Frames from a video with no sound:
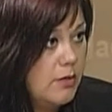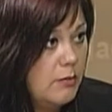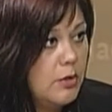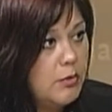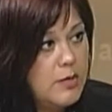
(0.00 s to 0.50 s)
There
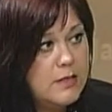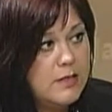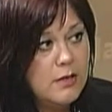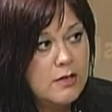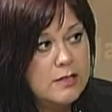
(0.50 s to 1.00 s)
were 3
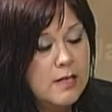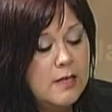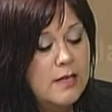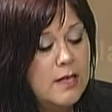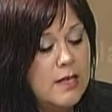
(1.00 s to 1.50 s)
tiers,
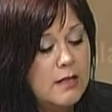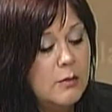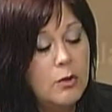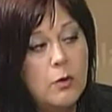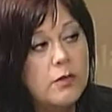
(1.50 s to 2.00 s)
and
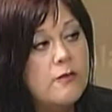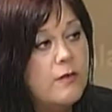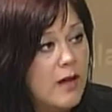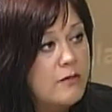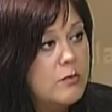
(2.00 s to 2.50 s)
there were only
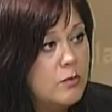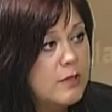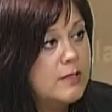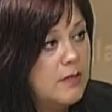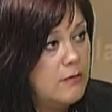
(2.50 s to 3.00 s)
5
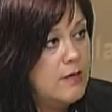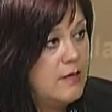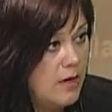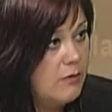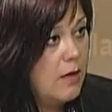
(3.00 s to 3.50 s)
awards given in
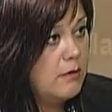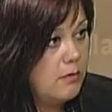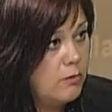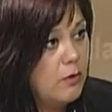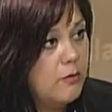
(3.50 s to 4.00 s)
that round of
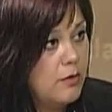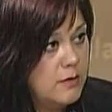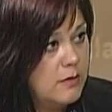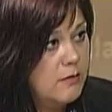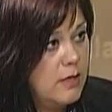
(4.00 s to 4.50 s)
the Workforce
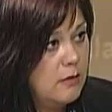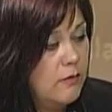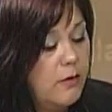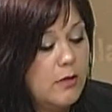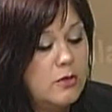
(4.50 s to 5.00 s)
Innovation
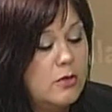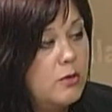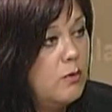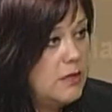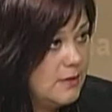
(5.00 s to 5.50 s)
Fund.
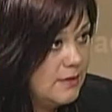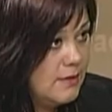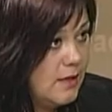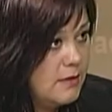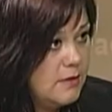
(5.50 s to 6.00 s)
2 went to
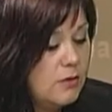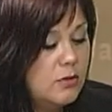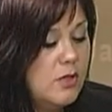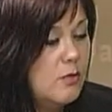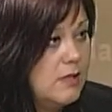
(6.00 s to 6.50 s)
states,
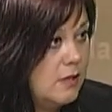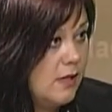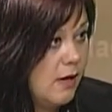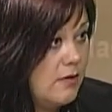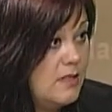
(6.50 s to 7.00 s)
2 went to
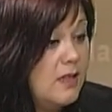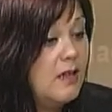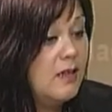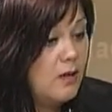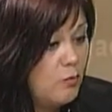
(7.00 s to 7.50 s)
counties,
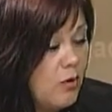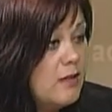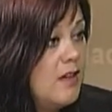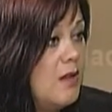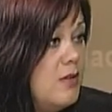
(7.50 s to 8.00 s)
and
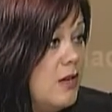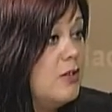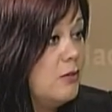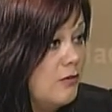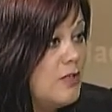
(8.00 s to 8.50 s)
1 came here
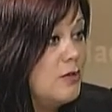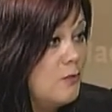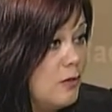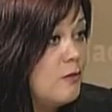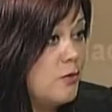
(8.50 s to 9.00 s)
to our Regional
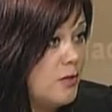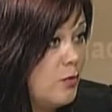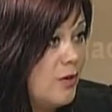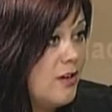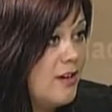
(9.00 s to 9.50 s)
Workforce Board.